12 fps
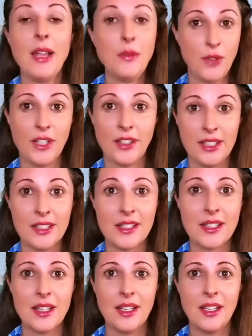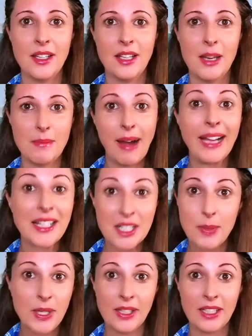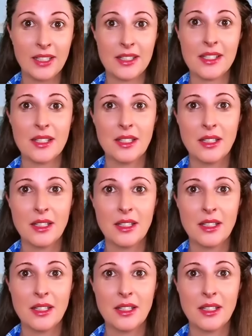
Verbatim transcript: feelings and my experience.